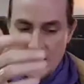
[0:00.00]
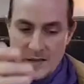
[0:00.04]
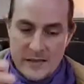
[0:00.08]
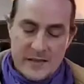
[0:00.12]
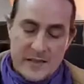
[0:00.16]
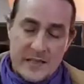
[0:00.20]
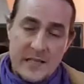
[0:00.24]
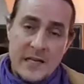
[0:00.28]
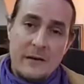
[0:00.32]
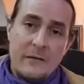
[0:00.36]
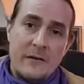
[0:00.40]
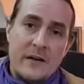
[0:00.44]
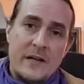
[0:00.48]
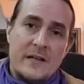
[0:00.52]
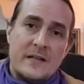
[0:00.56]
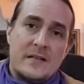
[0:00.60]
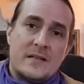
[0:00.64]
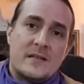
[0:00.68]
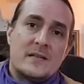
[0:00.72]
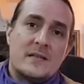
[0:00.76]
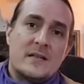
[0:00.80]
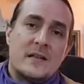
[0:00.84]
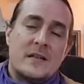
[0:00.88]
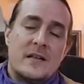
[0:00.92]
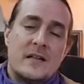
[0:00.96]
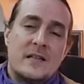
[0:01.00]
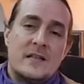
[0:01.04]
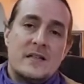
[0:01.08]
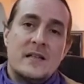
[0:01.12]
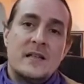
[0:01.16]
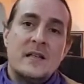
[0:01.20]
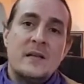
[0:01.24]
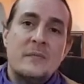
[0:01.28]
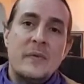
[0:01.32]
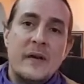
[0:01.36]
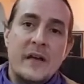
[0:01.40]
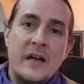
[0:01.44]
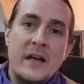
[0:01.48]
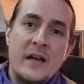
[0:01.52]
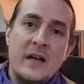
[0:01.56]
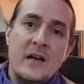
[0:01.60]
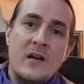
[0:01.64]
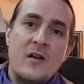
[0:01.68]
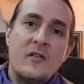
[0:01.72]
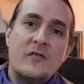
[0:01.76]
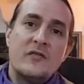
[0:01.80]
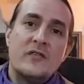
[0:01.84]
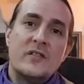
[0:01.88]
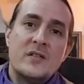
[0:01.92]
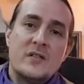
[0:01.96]
Ceres is in the
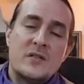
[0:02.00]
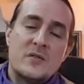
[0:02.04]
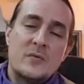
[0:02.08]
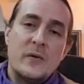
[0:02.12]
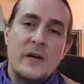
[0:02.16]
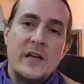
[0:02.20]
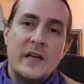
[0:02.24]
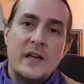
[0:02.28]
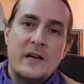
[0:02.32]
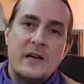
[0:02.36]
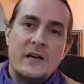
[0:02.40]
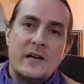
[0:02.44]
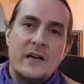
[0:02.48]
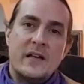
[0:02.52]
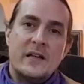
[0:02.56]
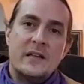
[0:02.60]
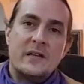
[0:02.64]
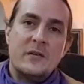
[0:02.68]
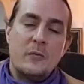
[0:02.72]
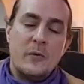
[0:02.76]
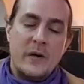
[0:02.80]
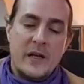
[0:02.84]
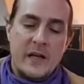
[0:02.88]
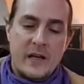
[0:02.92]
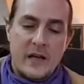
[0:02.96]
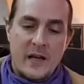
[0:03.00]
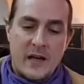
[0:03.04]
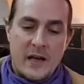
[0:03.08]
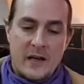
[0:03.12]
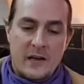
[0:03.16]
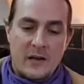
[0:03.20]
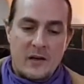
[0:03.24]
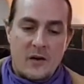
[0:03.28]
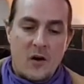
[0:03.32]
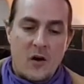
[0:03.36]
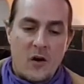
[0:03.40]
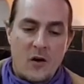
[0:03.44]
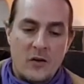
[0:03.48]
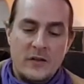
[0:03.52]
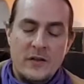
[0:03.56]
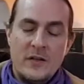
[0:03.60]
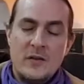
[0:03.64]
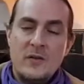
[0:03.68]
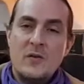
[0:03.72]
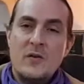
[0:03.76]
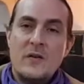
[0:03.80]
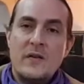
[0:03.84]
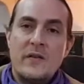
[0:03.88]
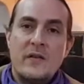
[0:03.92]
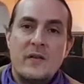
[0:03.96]
beginning of this week, in the weekend, on the
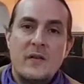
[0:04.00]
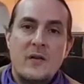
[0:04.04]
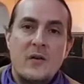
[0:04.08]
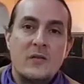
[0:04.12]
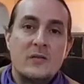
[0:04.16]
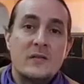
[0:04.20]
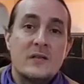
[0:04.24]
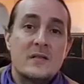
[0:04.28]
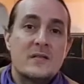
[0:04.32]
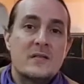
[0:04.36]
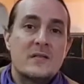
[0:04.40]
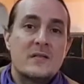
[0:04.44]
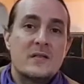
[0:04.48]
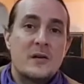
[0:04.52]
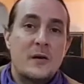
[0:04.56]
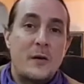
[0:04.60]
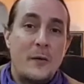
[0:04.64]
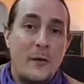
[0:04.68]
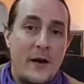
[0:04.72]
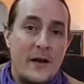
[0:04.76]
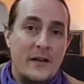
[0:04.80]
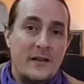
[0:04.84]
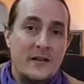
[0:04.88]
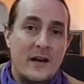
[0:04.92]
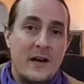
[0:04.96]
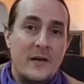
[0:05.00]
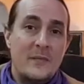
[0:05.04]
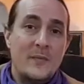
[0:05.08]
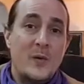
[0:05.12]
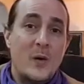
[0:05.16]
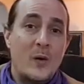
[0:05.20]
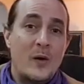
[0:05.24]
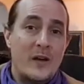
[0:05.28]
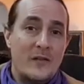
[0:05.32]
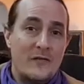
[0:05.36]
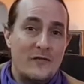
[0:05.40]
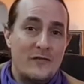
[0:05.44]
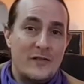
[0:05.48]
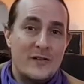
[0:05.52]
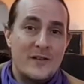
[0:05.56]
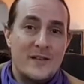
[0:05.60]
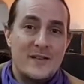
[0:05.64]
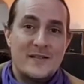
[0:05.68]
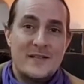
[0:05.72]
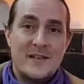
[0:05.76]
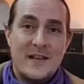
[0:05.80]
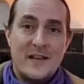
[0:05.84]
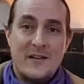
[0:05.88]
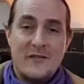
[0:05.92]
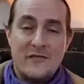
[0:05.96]
North Node. This is a great time to give for the
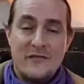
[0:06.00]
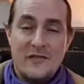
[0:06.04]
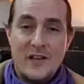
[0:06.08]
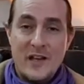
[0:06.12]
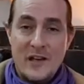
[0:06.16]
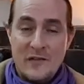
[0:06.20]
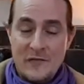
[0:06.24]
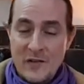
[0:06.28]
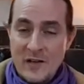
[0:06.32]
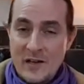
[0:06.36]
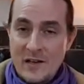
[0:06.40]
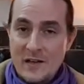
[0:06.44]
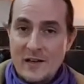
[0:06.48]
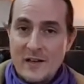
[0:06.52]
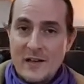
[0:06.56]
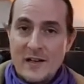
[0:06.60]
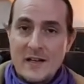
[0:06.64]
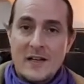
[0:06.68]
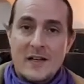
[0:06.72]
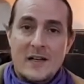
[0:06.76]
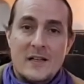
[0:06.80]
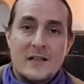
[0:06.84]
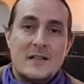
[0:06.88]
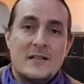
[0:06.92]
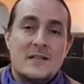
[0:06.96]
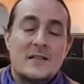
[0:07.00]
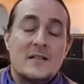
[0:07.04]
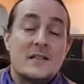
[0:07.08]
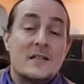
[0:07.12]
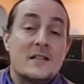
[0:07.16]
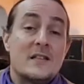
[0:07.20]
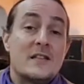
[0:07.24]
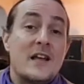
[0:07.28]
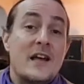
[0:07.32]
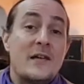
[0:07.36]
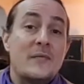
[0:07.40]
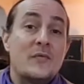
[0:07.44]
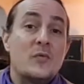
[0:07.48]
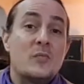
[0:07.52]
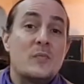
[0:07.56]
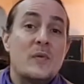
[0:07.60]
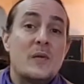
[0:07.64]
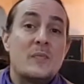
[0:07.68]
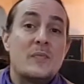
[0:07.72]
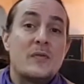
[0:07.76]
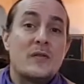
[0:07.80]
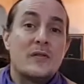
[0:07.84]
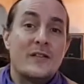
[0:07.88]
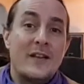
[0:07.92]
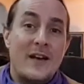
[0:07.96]
sake of giving. This is a time to
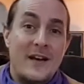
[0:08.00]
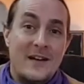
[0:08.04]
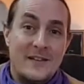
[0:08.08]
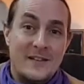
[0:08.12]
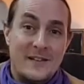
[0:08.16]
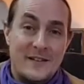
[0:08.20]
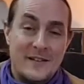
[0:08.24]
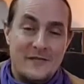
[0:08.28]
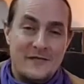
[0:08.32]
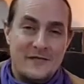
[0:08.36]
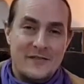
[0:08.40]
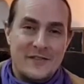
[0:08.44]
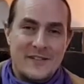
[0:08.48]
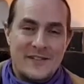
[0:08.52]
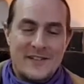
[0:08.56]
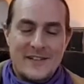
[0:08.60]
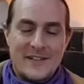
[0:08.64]
be productive.